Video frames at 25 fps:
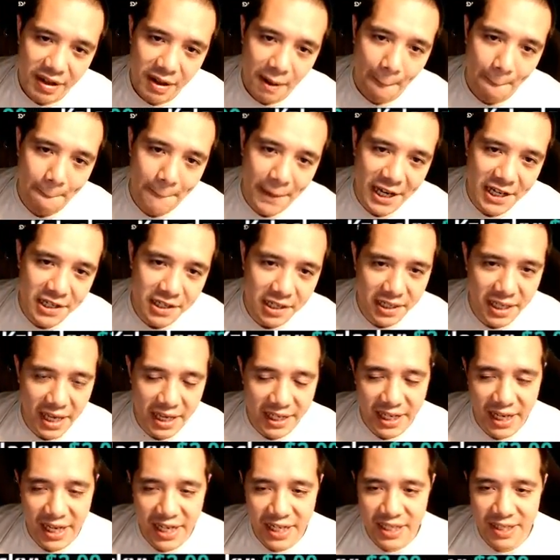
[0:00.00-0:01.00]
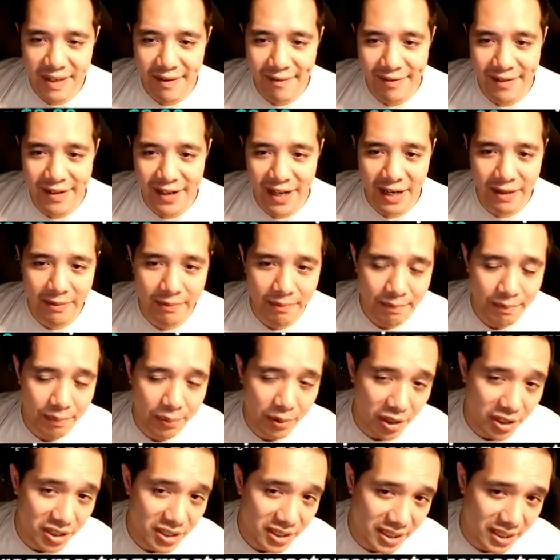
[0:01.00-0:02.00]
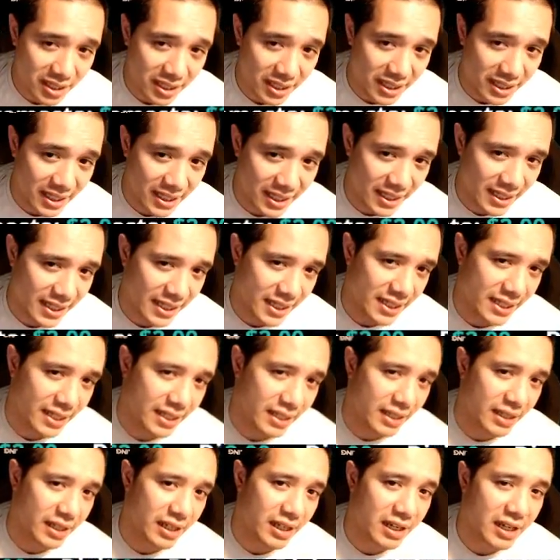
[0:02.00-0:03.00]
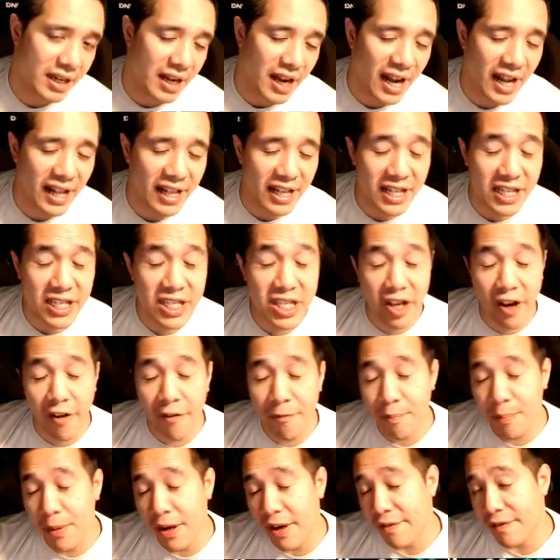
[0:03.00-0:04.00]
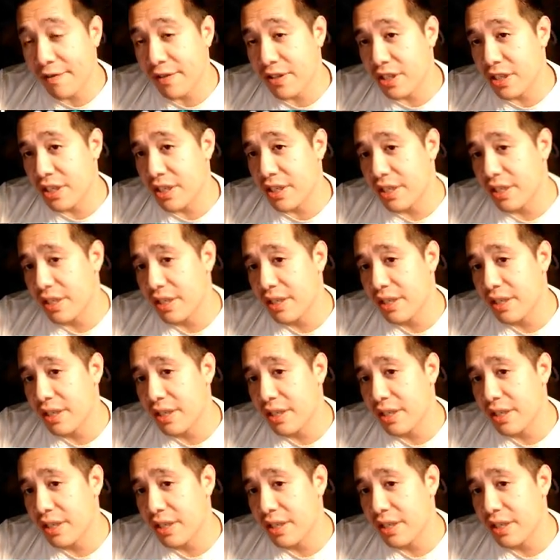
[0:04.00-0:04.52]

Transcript: Base attack 878 plus Kali's self buffs